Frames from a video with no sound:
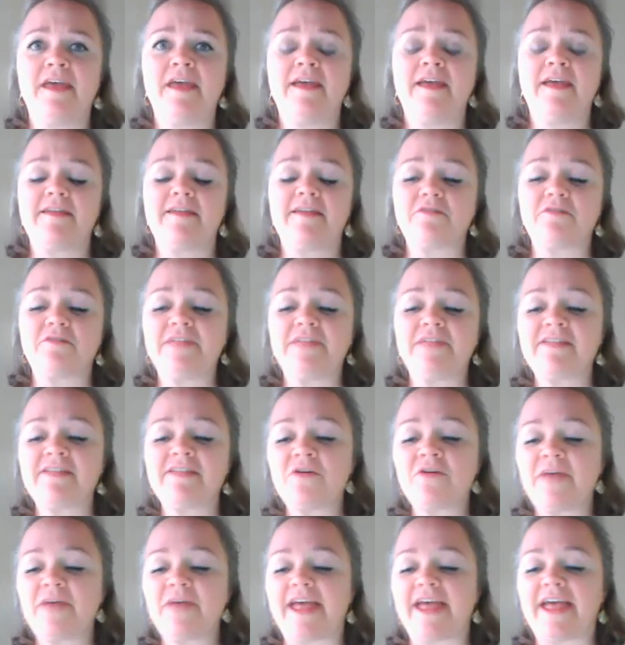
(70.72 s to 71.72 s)
So let's
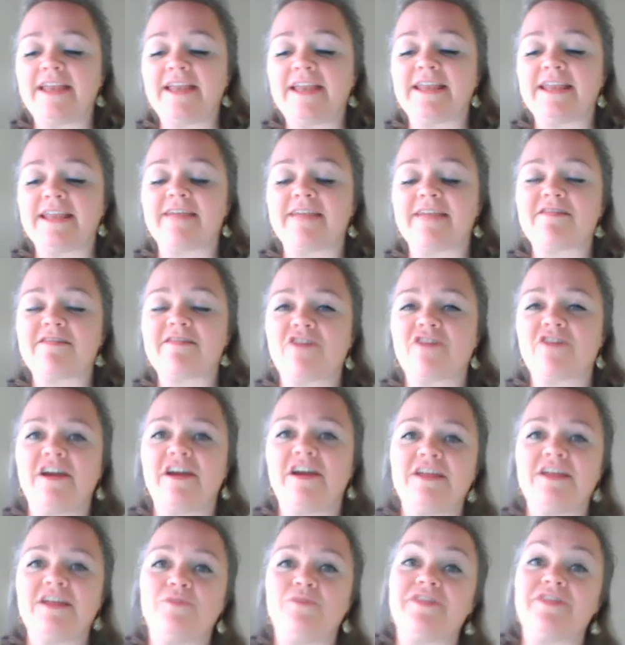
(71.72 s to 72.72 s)
go ahead and get
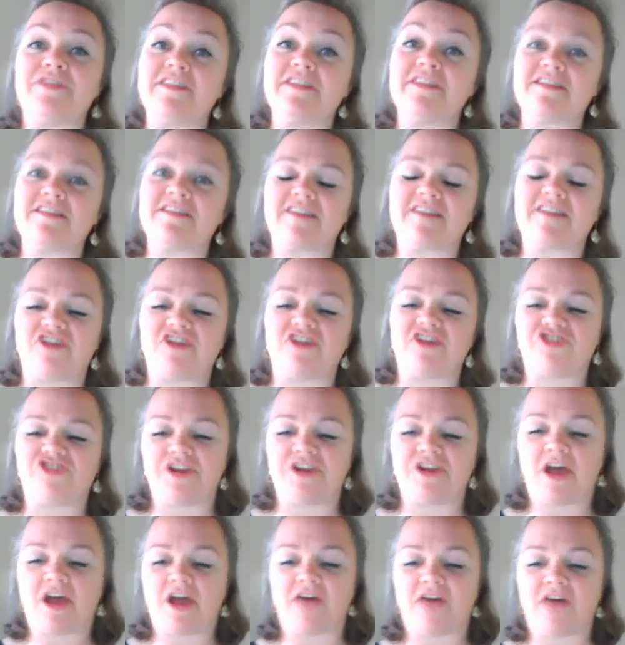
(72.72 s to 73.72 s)
started with the discussion
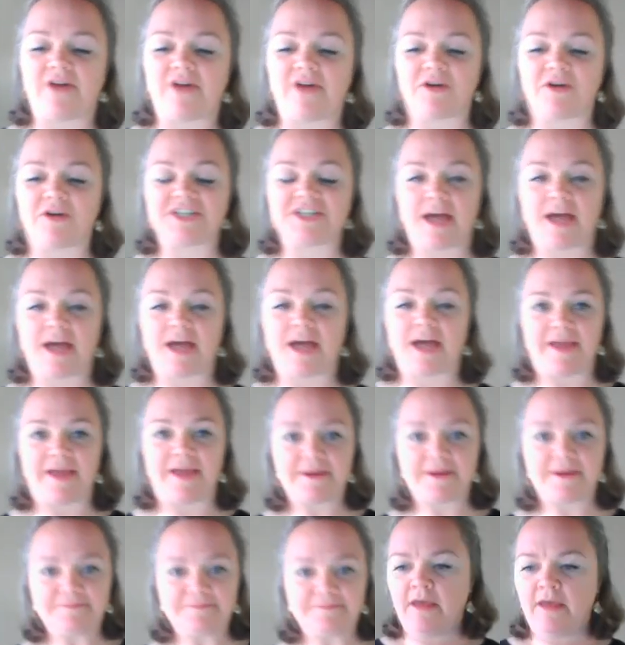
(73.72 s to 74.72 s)
of our topic.
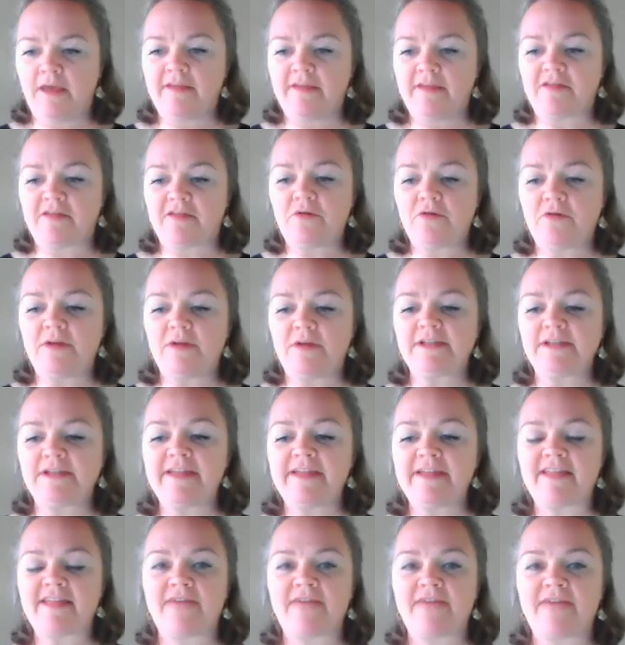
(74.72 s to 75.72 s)
So
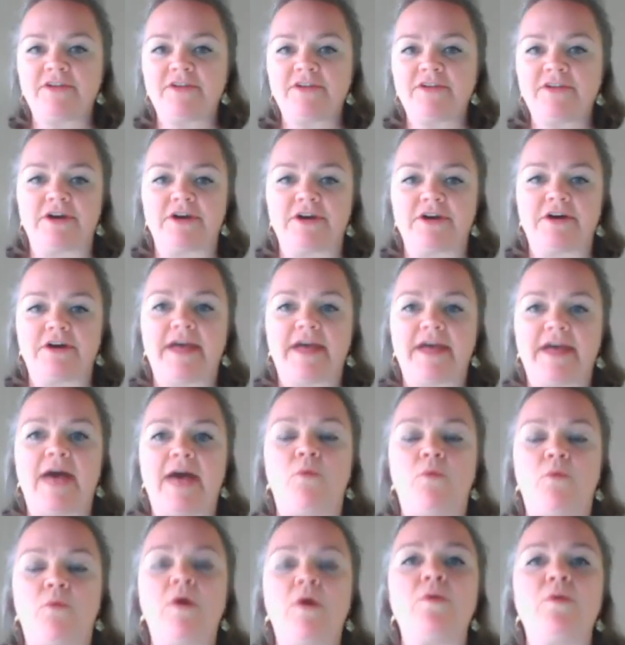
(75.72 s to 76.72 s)
let's have a look at
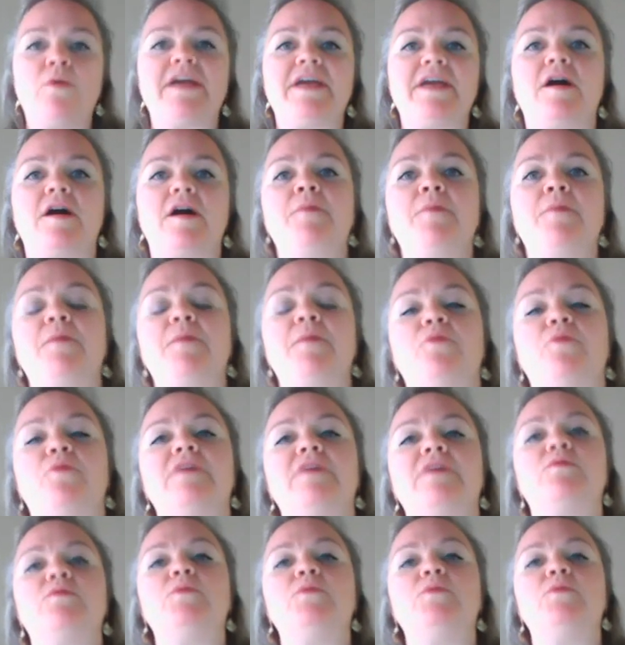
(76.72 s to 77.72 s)
what we come up with
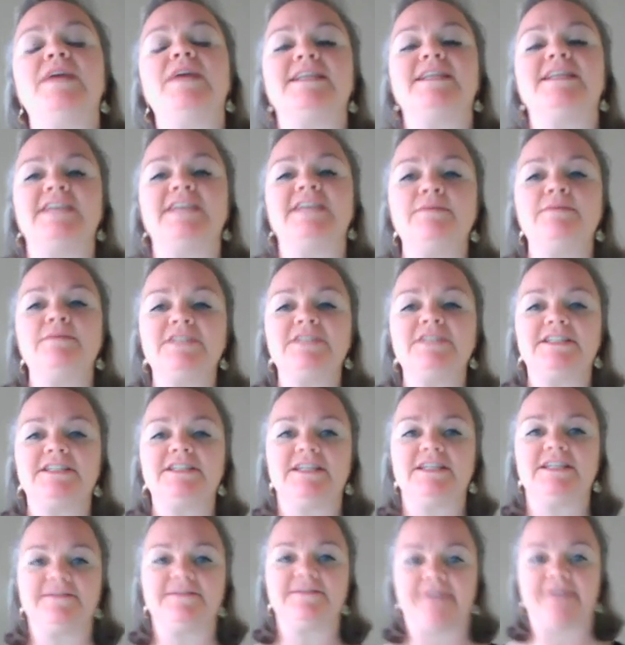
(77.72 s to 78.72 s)
when we attempt to
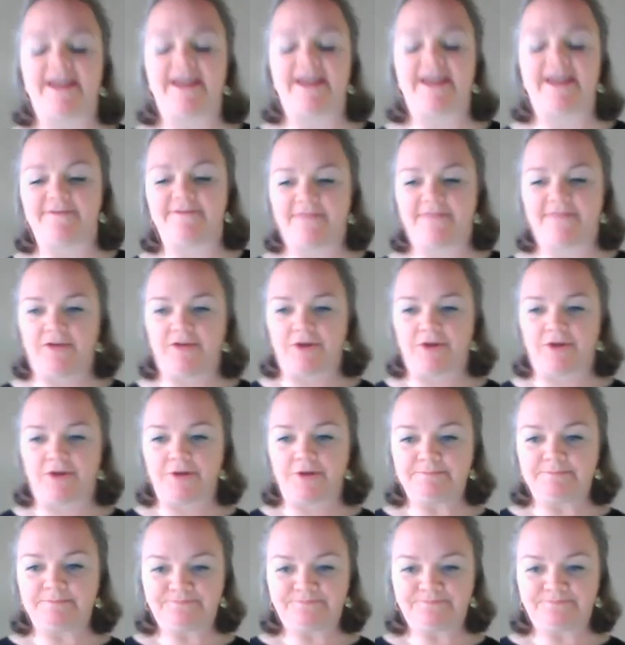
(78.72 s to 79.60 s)
define failure.